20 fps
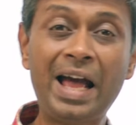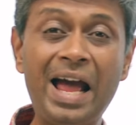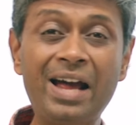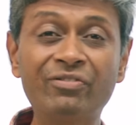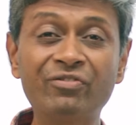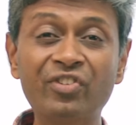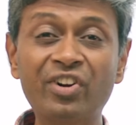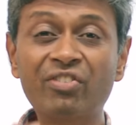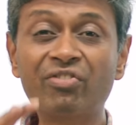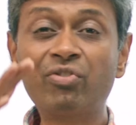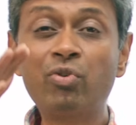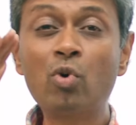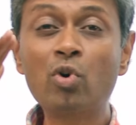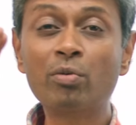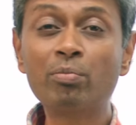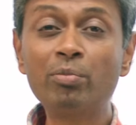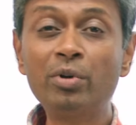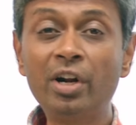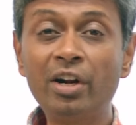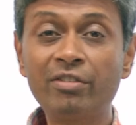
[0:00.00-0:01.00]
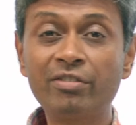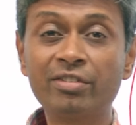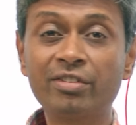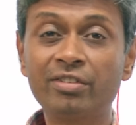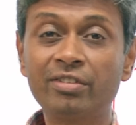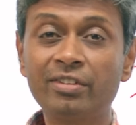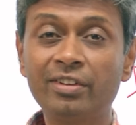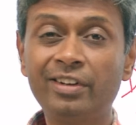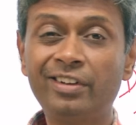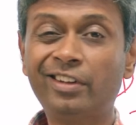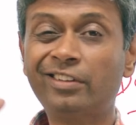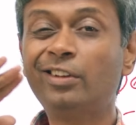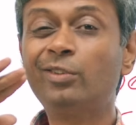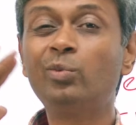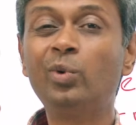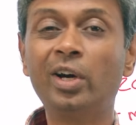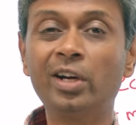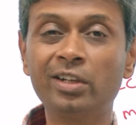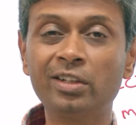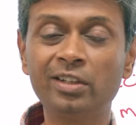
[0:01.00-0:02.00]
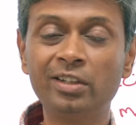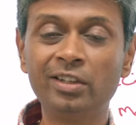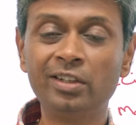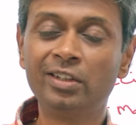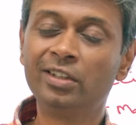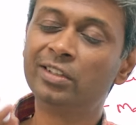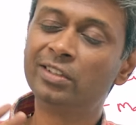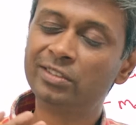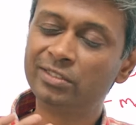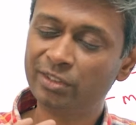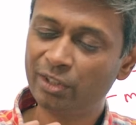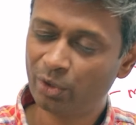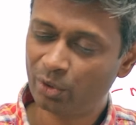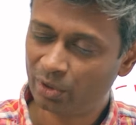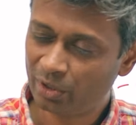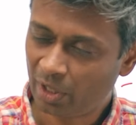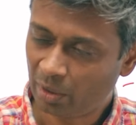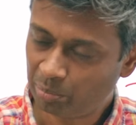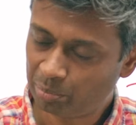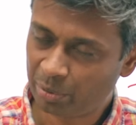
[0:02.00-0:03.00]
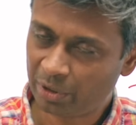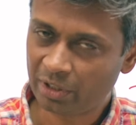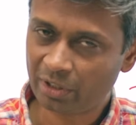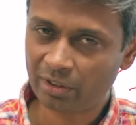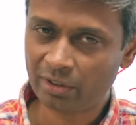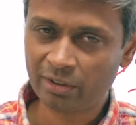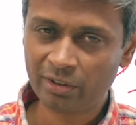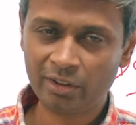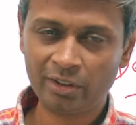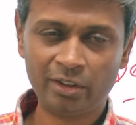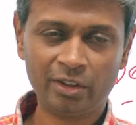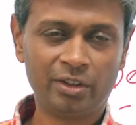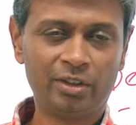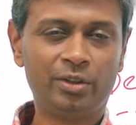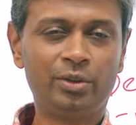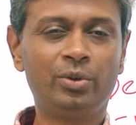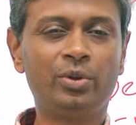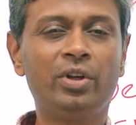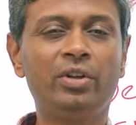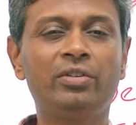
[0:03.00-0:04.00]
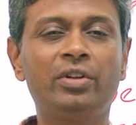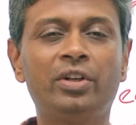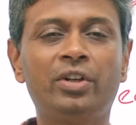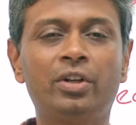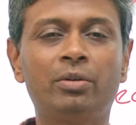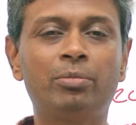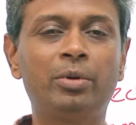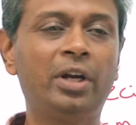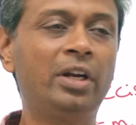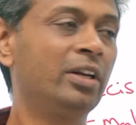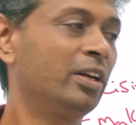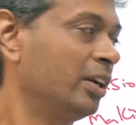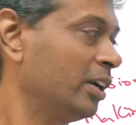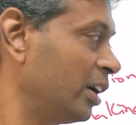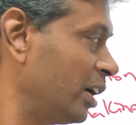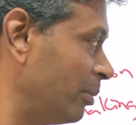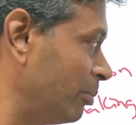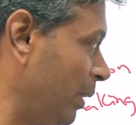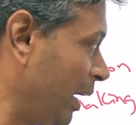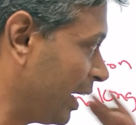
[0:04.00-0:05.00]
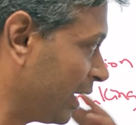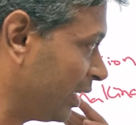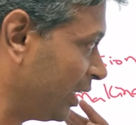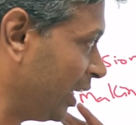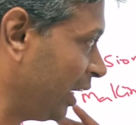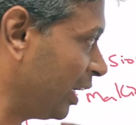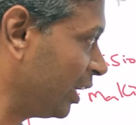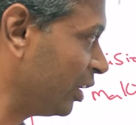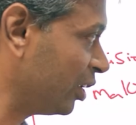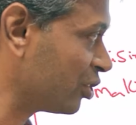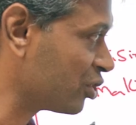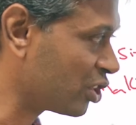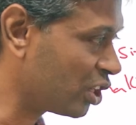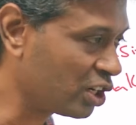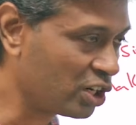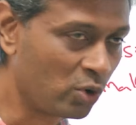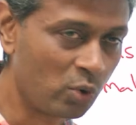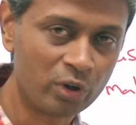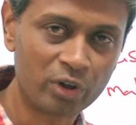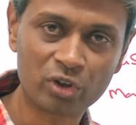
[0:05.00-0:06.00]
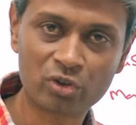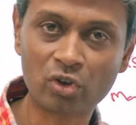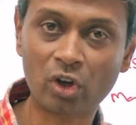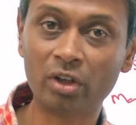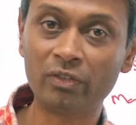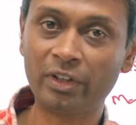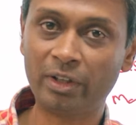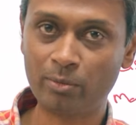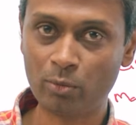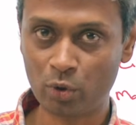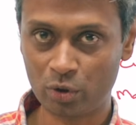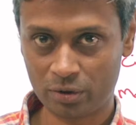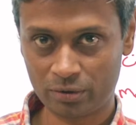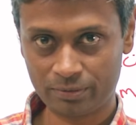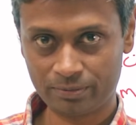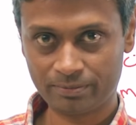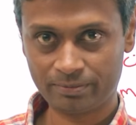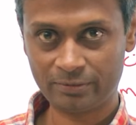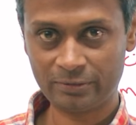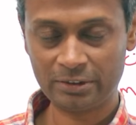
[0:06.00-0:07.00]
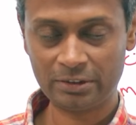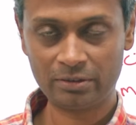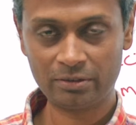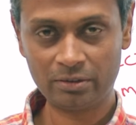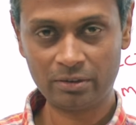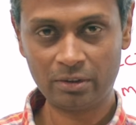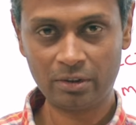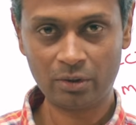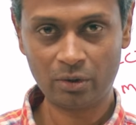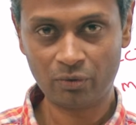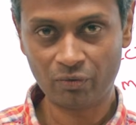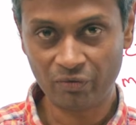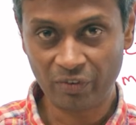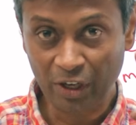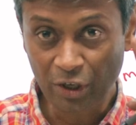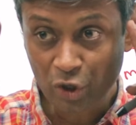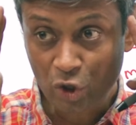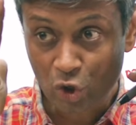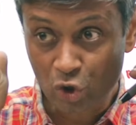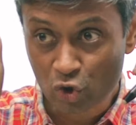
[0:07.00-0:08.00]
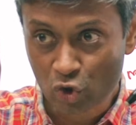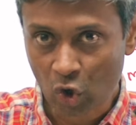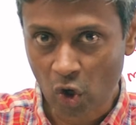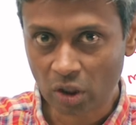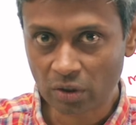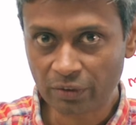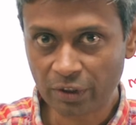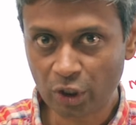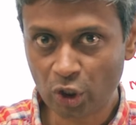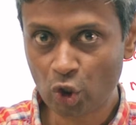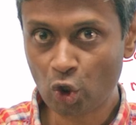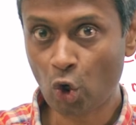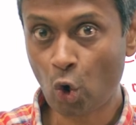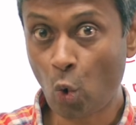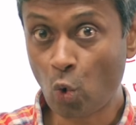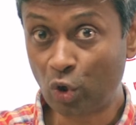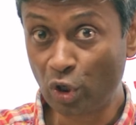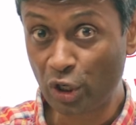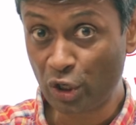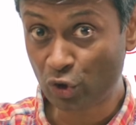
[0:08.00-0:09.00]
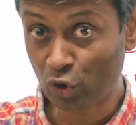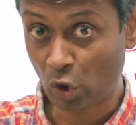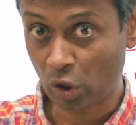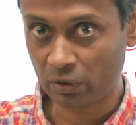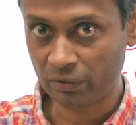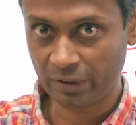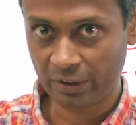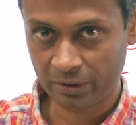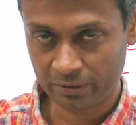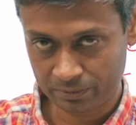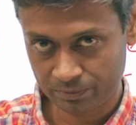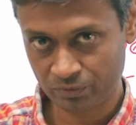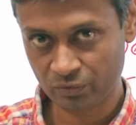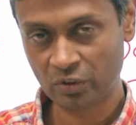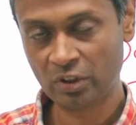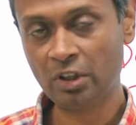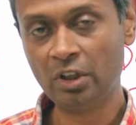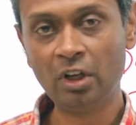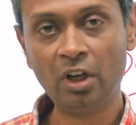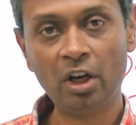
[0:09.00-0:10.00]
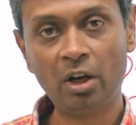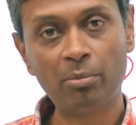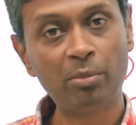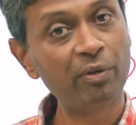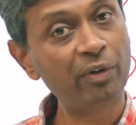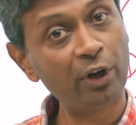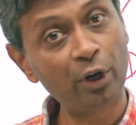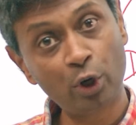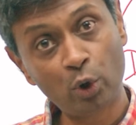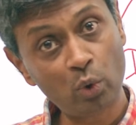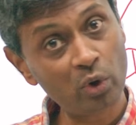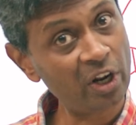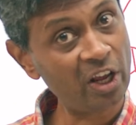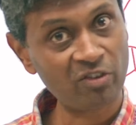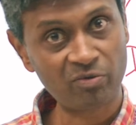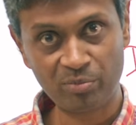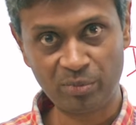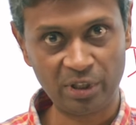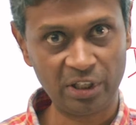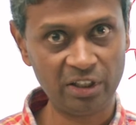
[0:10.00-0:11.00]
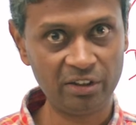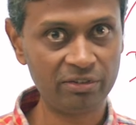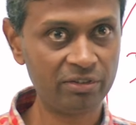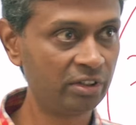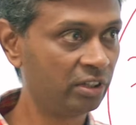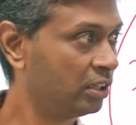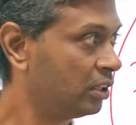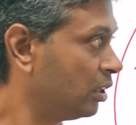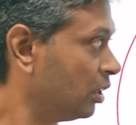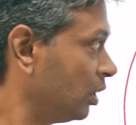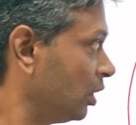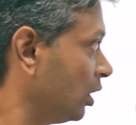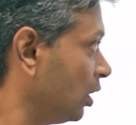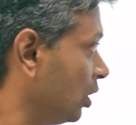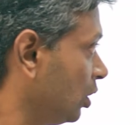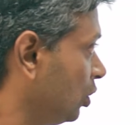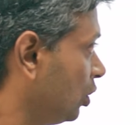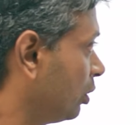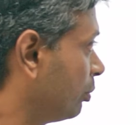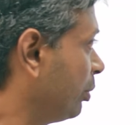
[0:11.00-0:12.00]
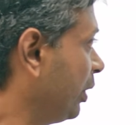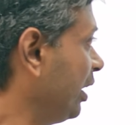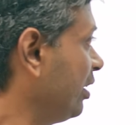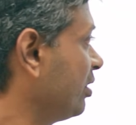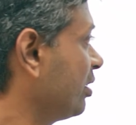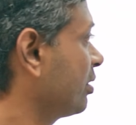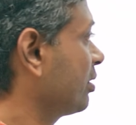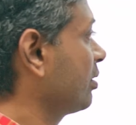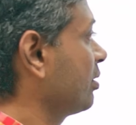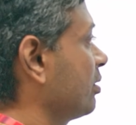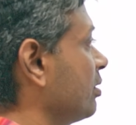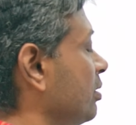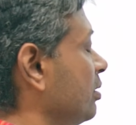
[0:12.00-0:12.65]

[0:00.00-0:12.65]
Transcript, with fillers: After 4 minutes, it doesn't work, then you dump it, you reset your brain, come back and take a decision, go into solving mode. When you're solving, you're only solving. But when you don't have belief, your brain just